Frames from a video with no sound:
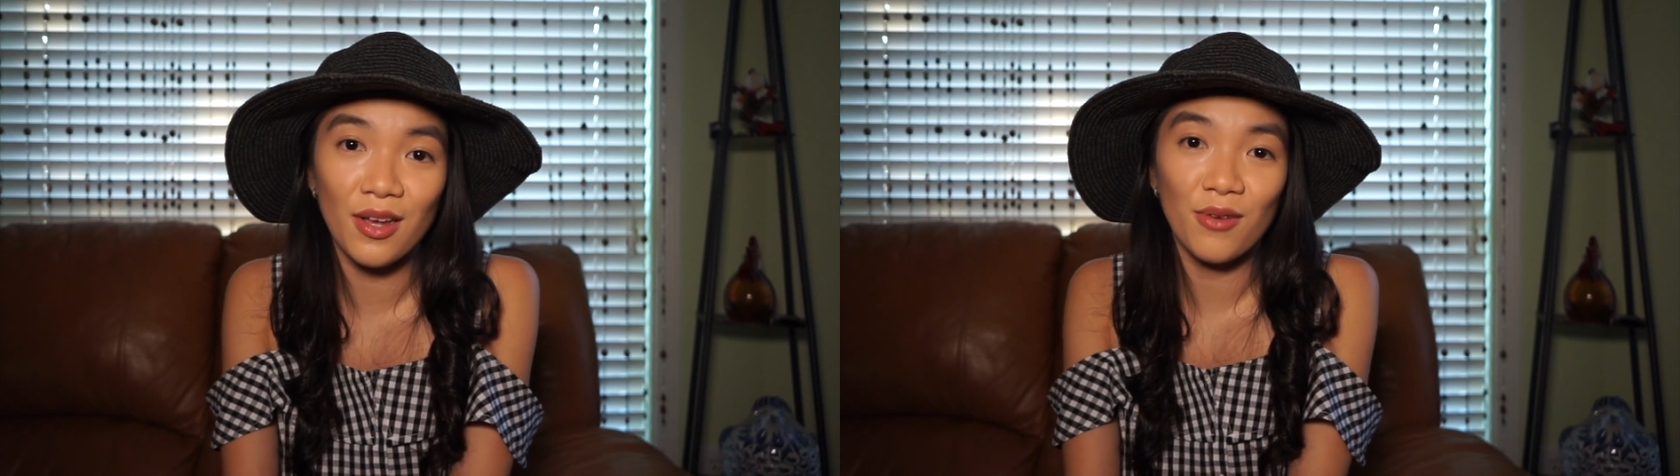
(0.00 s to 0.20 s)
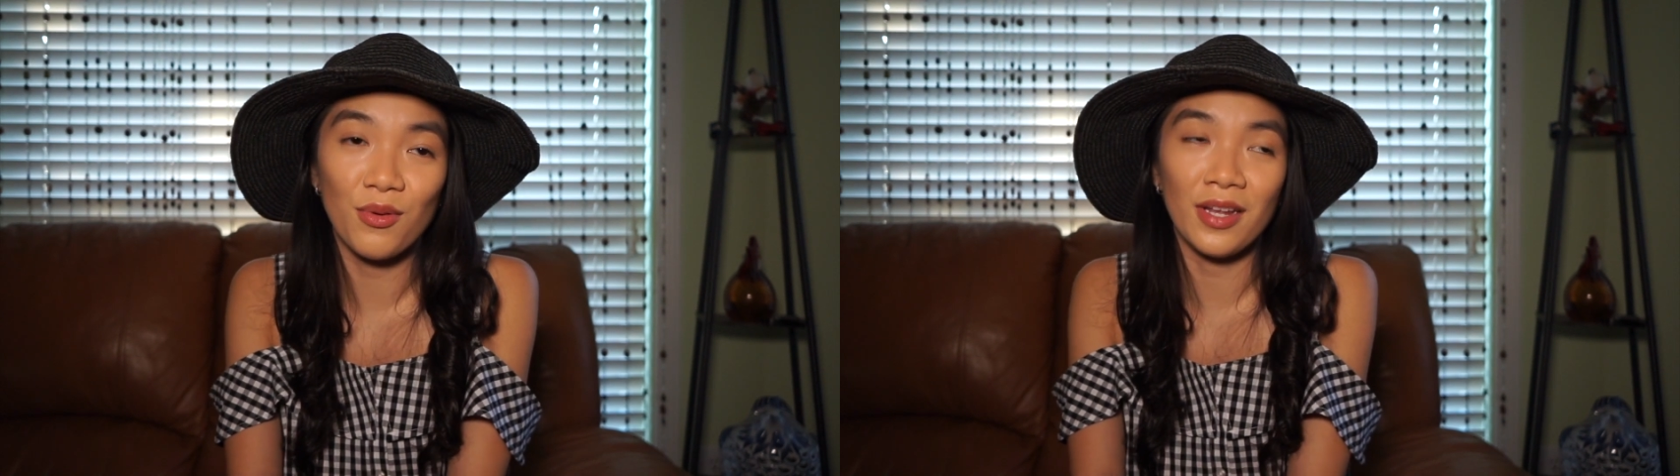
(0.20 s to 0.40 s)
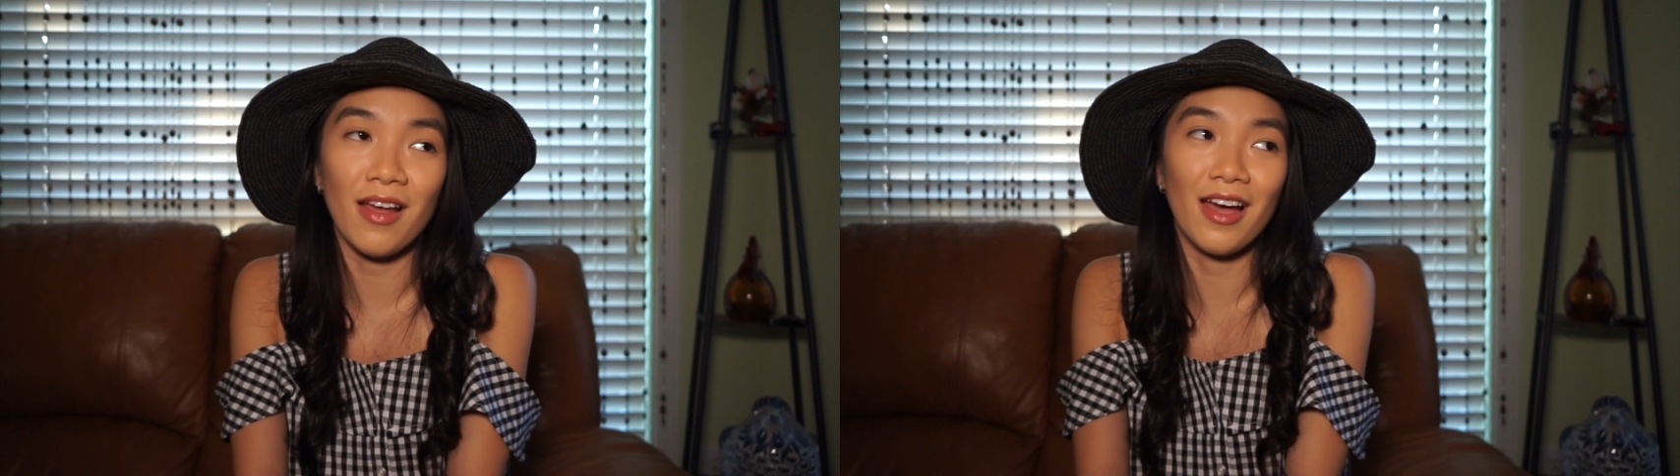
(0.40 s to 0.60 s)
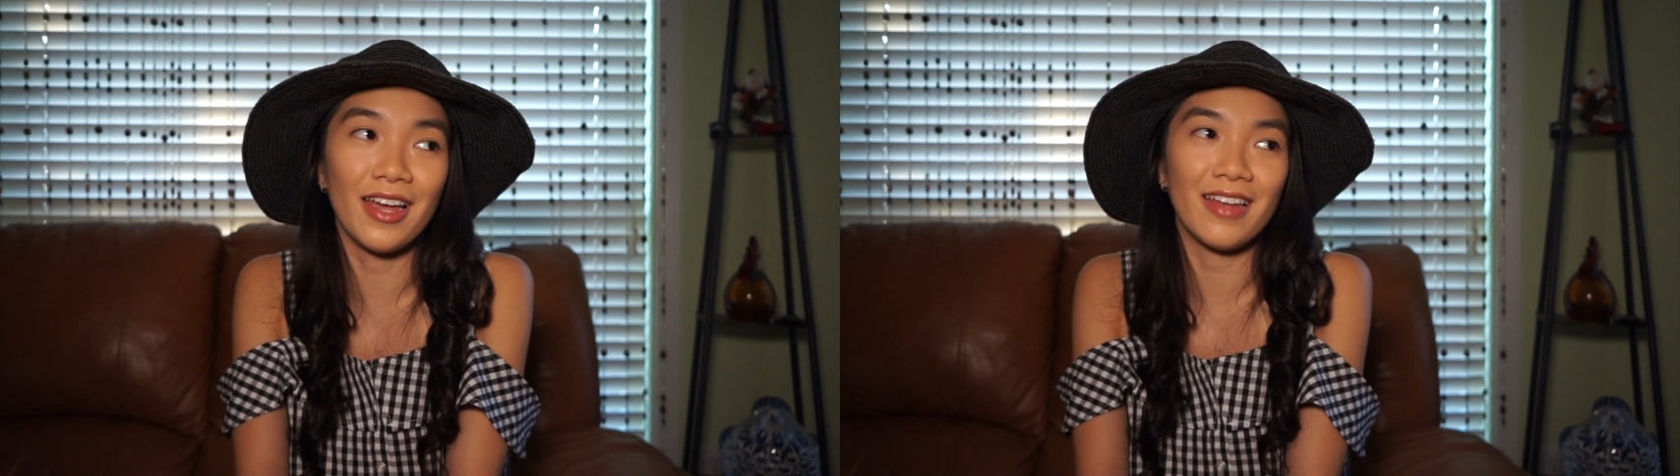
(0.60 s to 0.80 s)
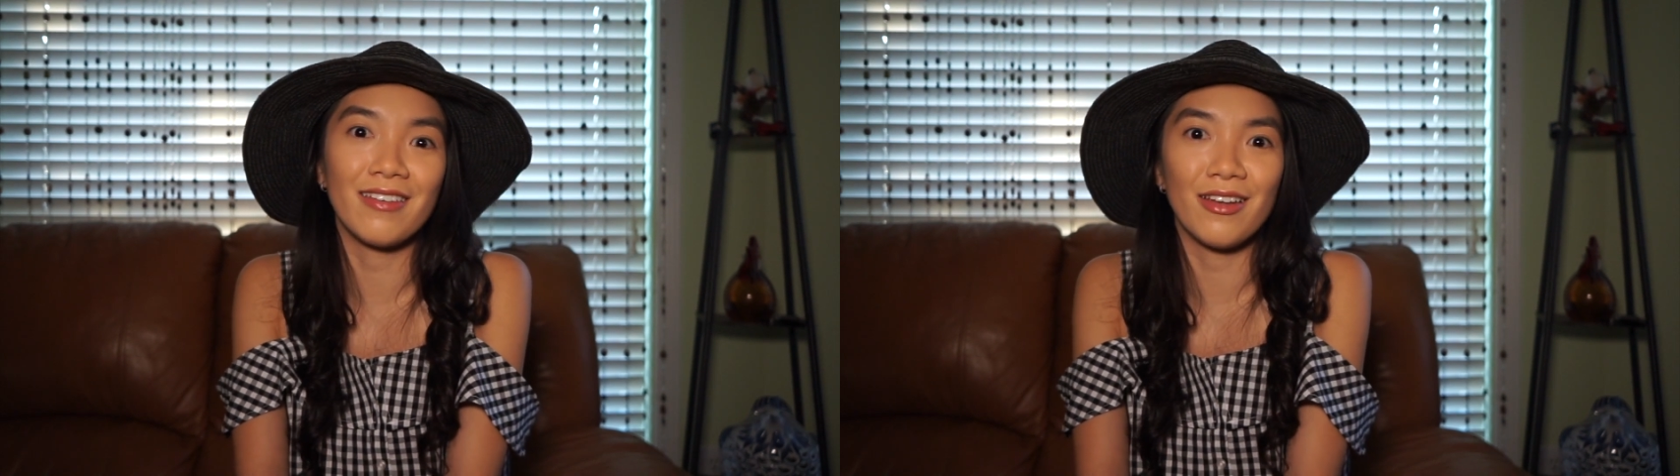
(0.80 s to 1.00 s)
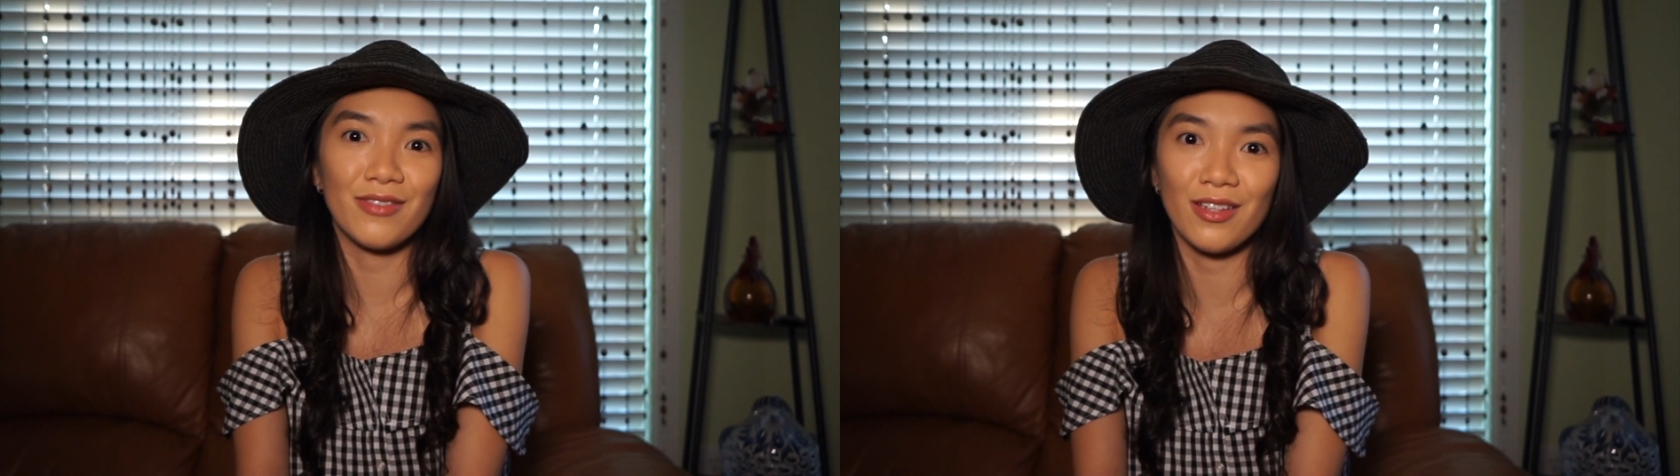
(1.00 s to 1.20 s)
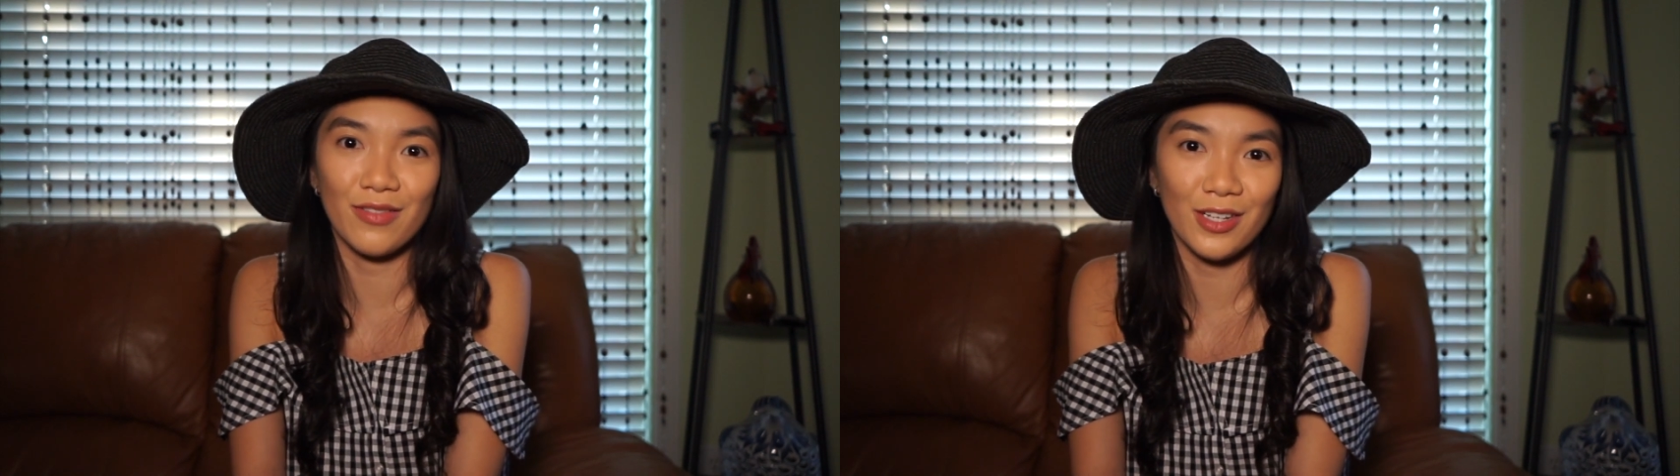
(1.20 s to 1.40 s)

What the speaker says: when I had never left the